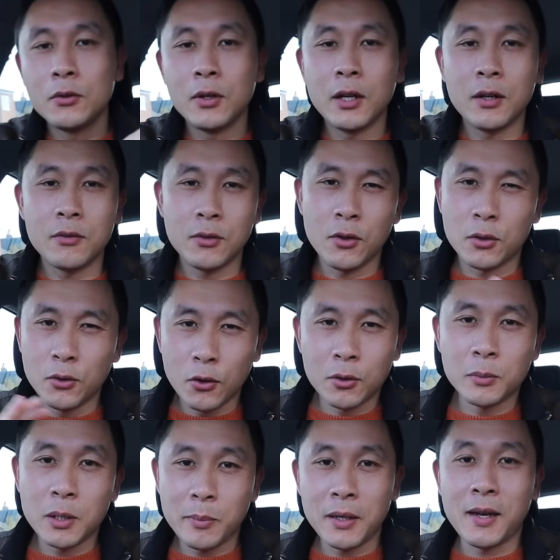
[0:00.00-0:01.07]

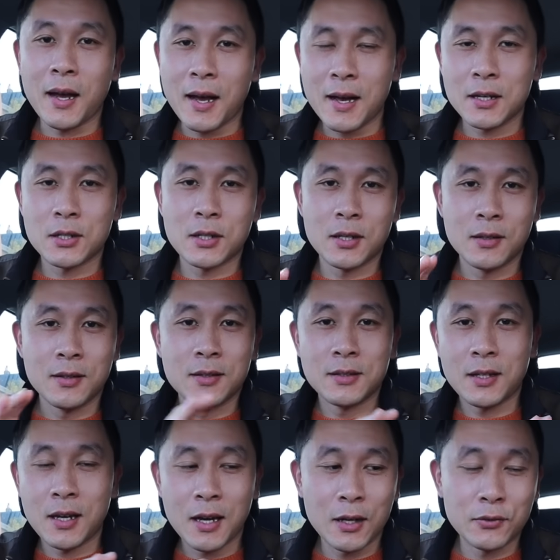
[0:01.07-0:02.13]
normally been asked
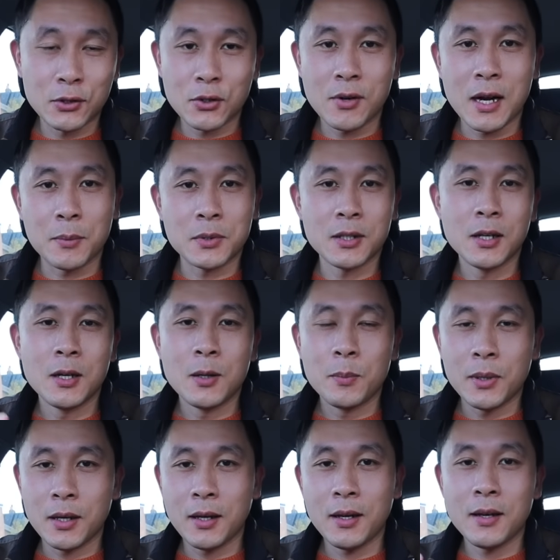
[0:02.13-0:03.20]
to have scraps,
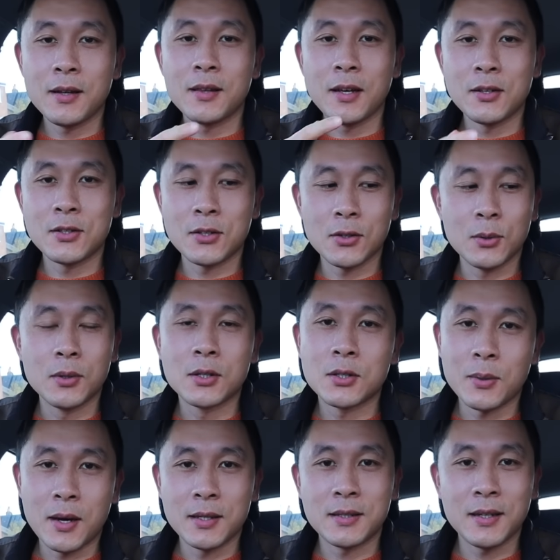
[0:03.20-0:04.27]
but here they do,
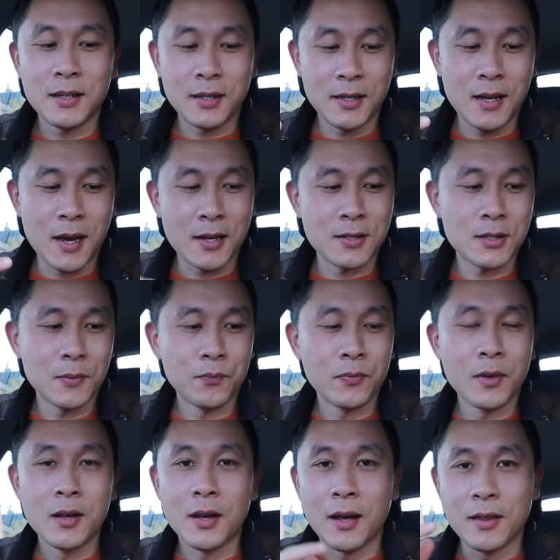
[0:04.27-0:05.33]
so I said yes.
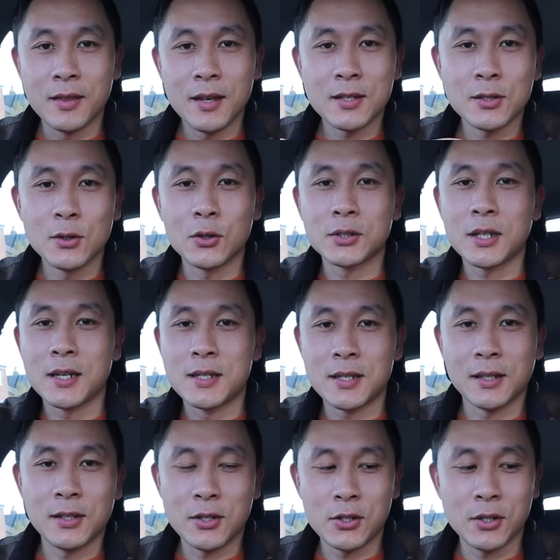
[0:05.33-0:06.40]
And this looks
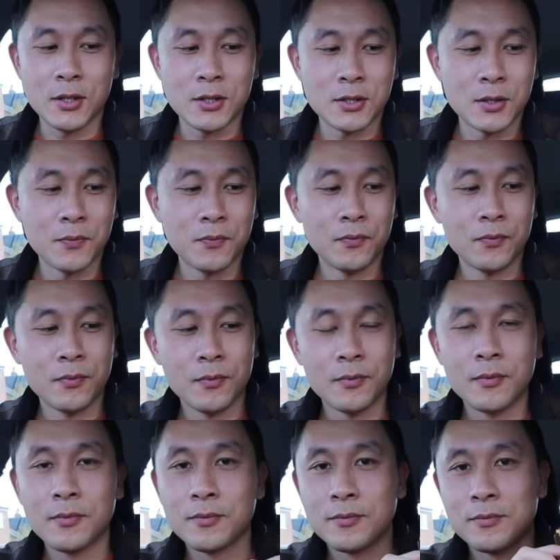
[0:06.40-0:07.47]
delicious.
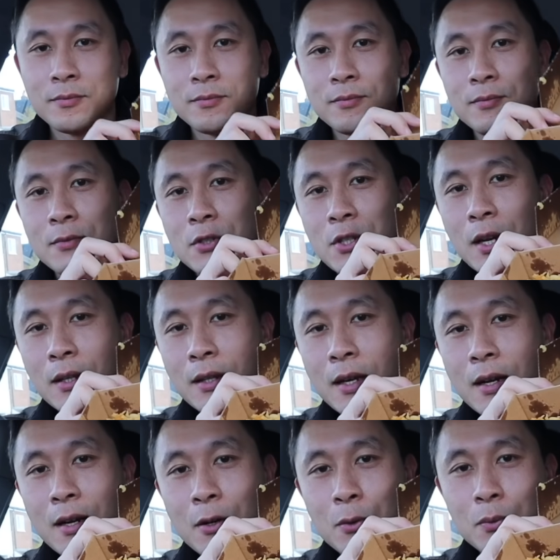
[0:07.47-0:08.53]
Check
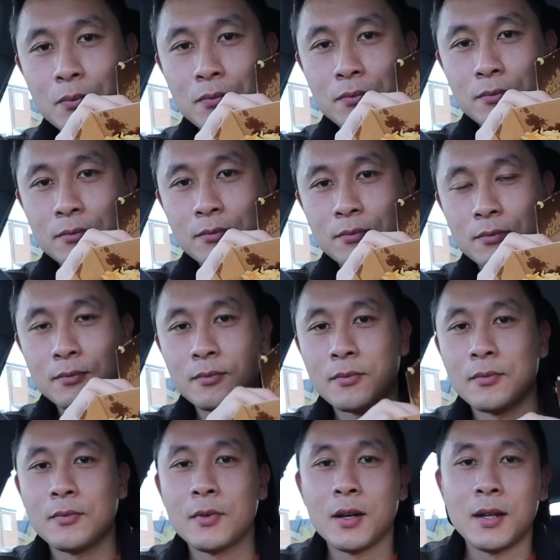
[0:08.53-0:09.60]
that out.
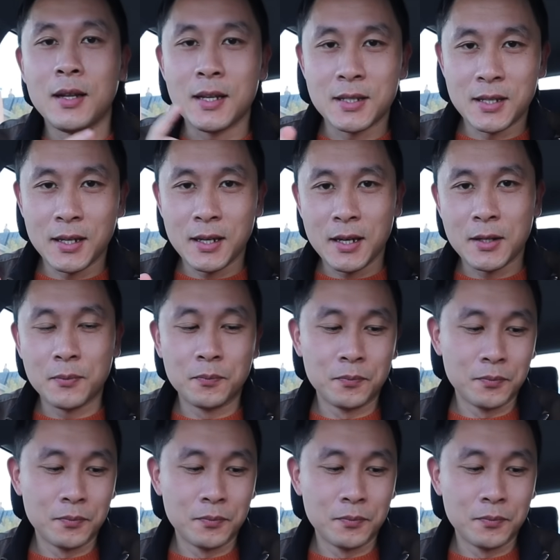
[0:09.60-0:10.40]
Let's dig in.